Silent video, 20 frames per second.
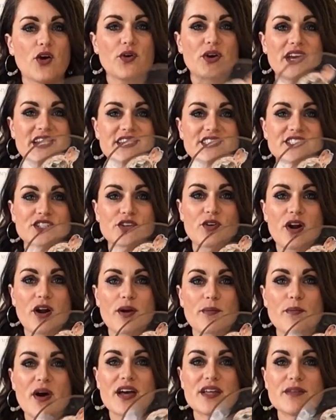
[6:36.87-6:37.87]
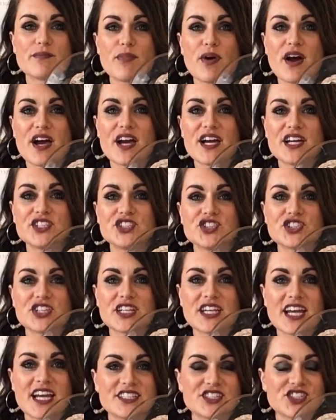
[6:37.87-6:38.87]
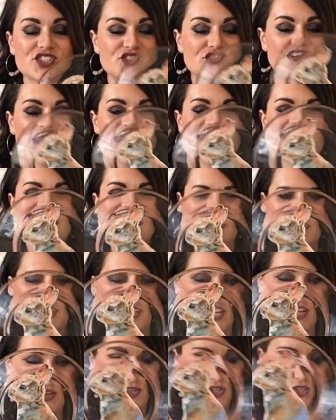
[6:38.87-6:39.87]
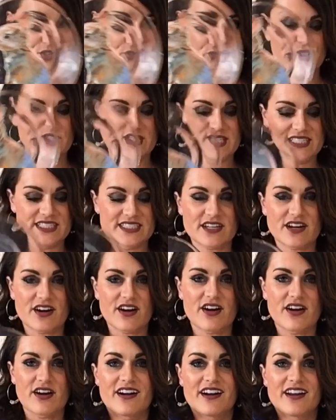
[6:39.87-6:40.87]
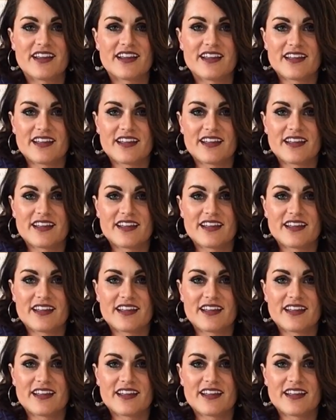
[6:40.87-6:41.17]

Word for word: Okay, so our Mod Podge has dried. Look how cute these are.